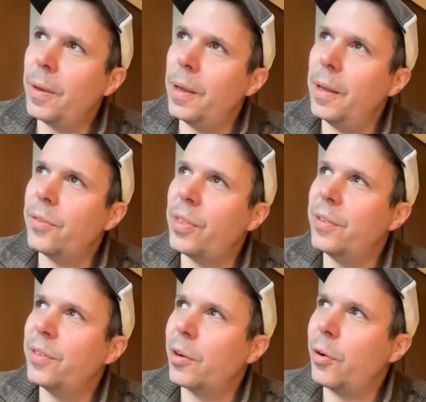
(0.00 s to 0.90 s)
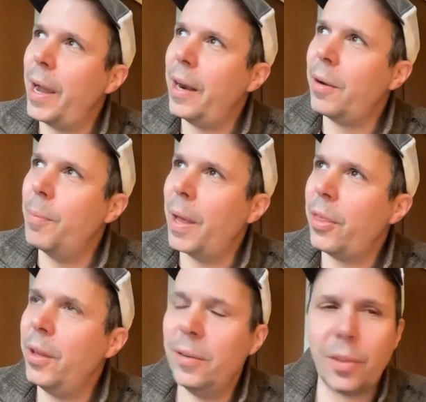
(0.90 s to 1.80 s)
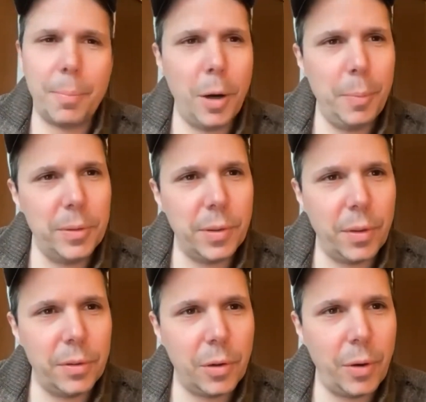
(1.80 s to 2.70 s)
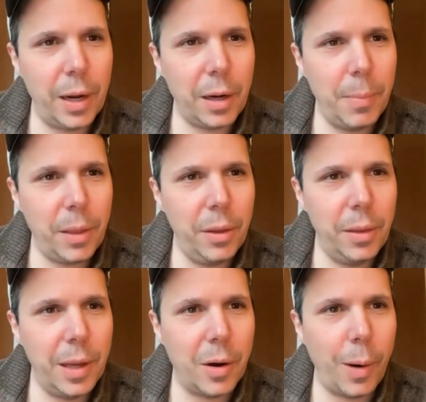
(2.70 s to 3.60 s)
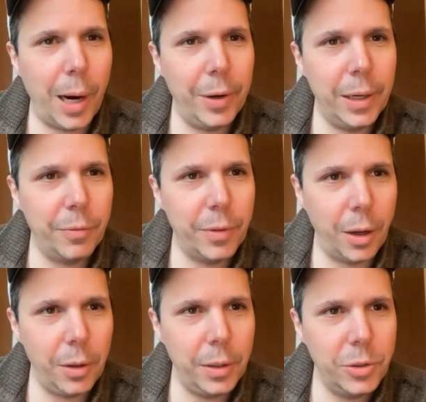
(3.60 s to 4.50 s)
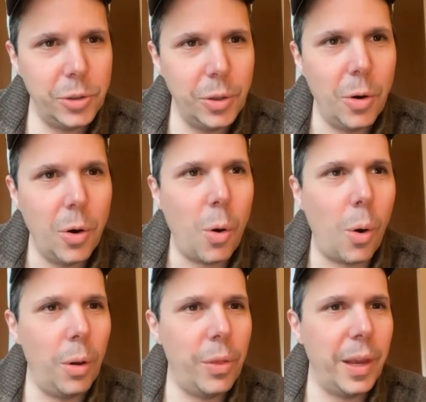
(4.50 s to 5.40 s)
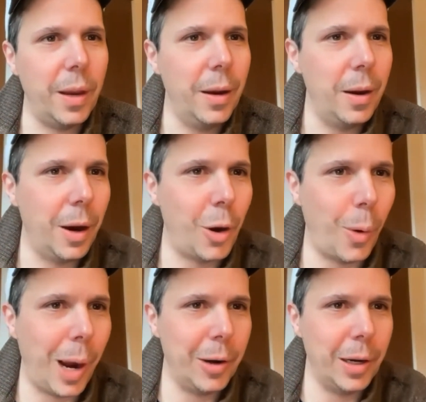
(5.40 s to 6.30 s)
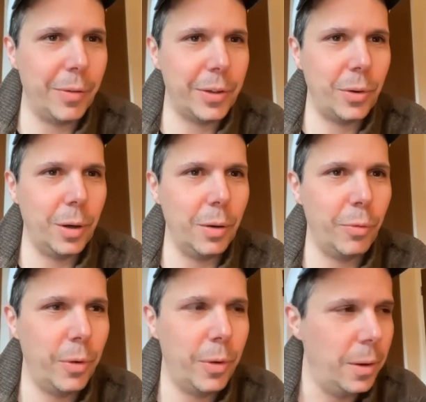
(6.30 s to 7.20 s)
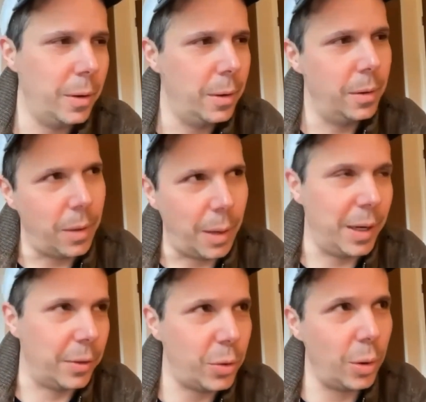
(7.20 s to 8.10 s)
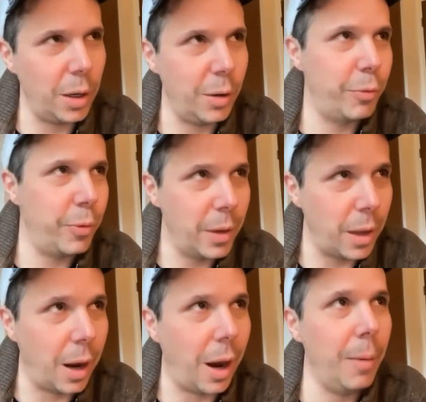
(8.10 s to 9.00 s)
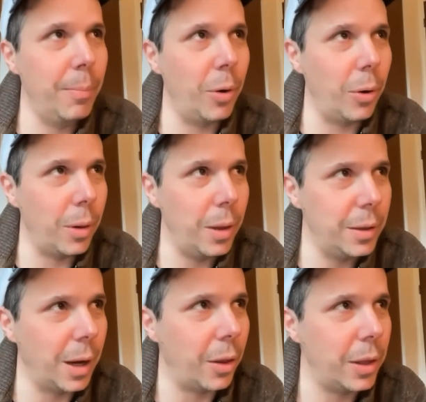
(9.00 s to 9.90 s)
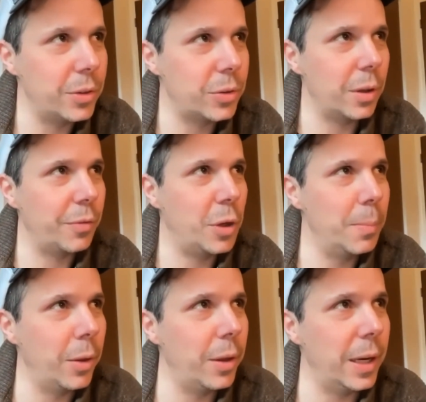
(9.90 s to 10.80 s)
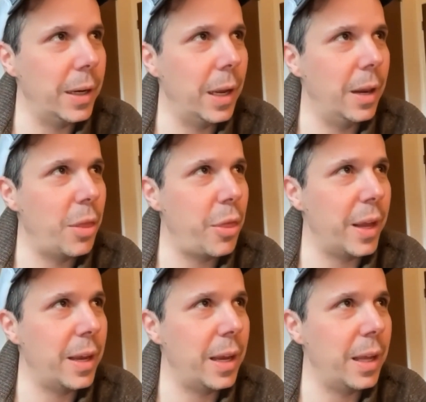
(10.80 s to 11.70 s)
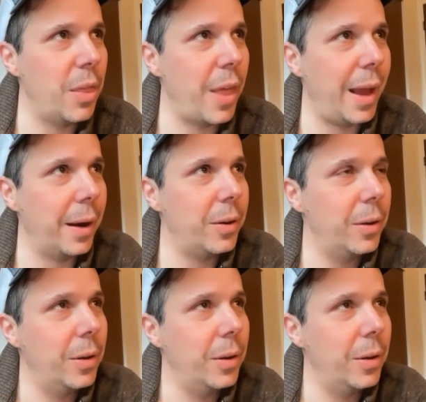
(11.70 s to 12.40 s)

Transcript: is the Socratic method, is the purpose of the Socratic method the acquiring of knowledge or the acquiring of a sort of, I mean, a sort of humble knowledge, a sort of humility in thinking that